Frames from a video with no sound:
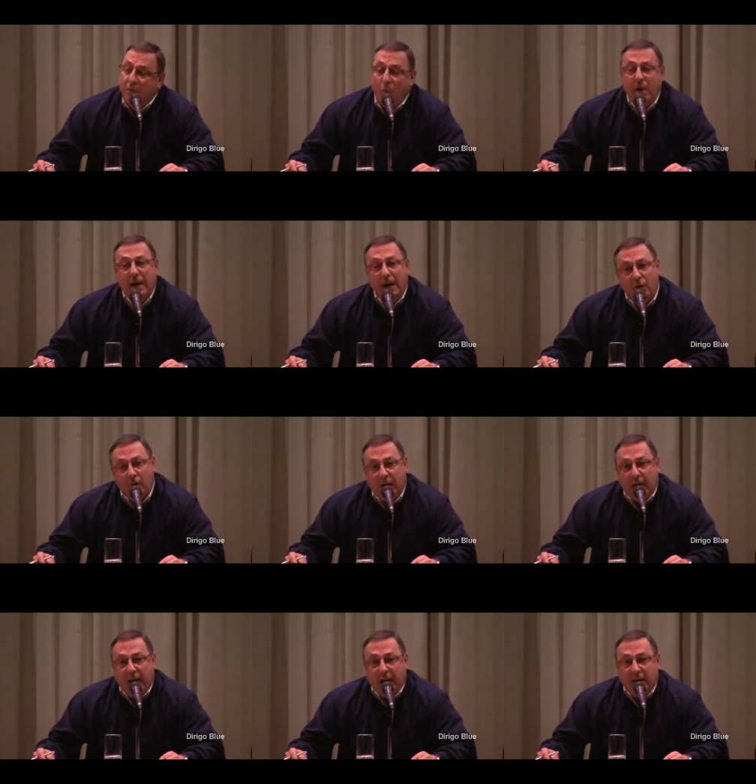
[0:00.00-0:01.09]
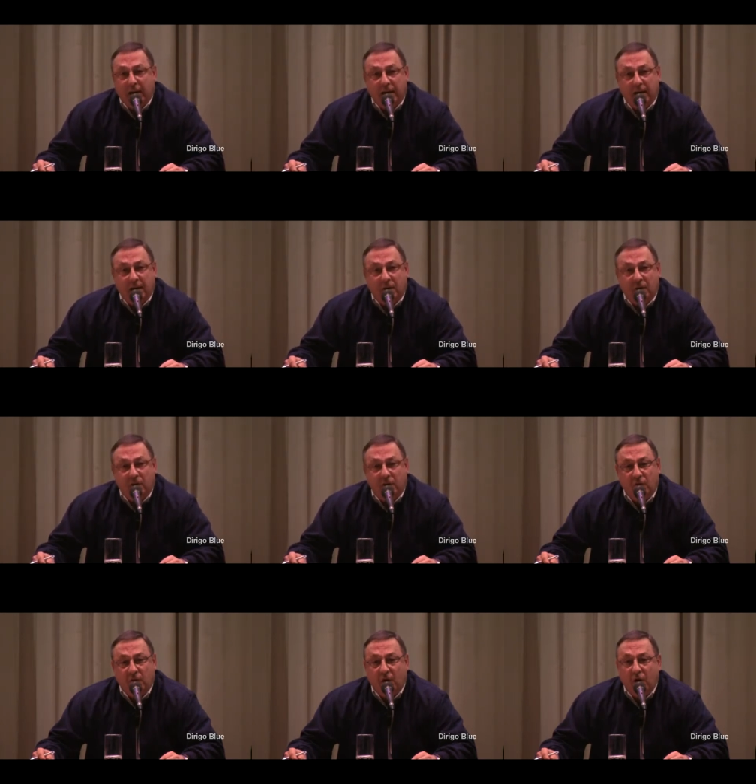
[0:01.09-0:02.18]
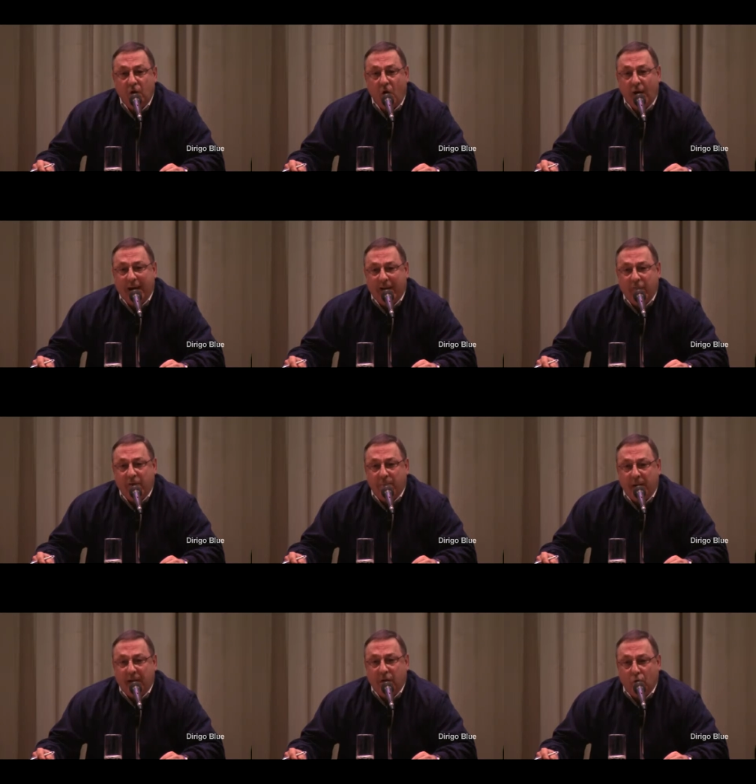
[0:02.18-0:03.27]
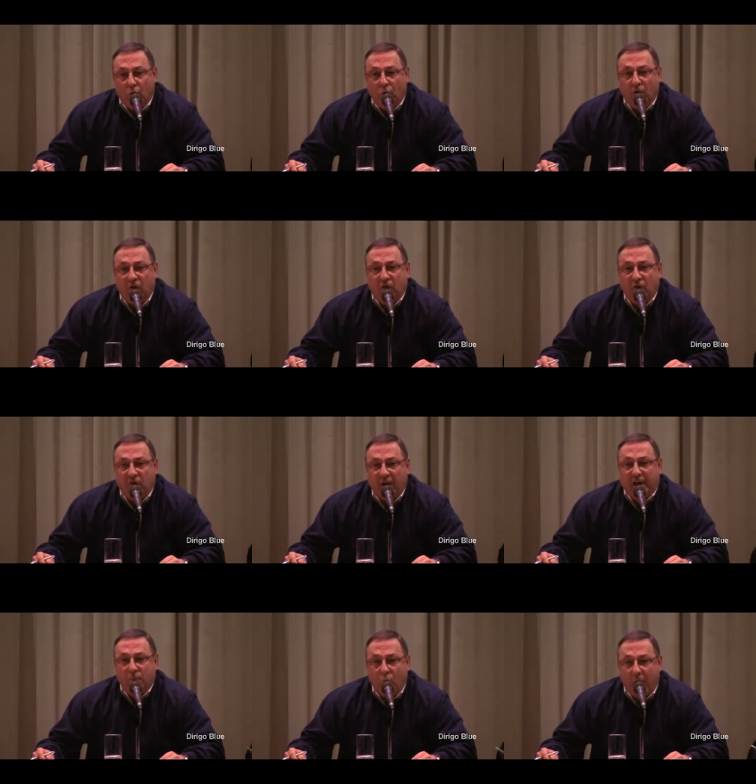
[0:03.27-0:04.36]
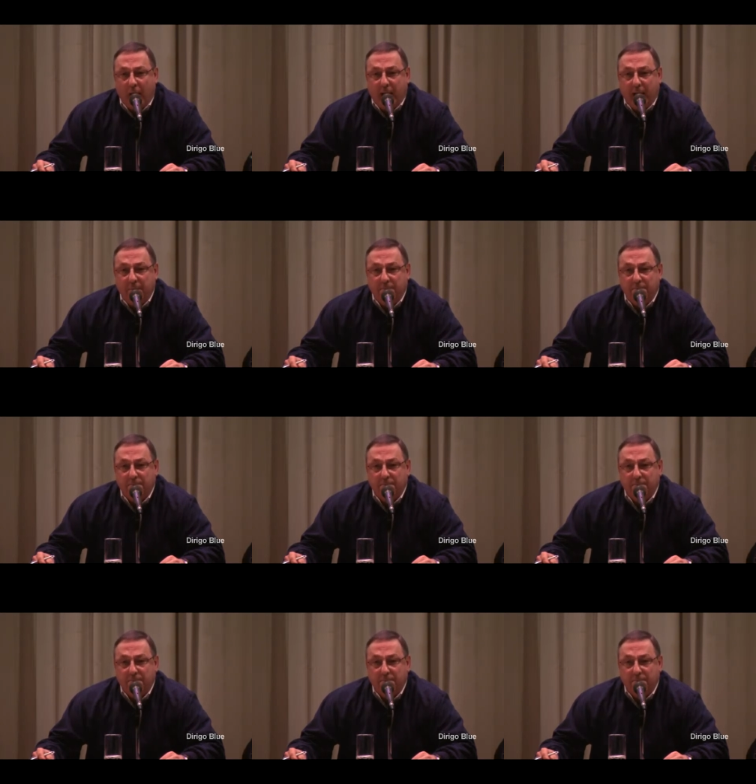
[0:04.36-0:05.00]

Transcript: The way I look at it is, not everybody learns the same way.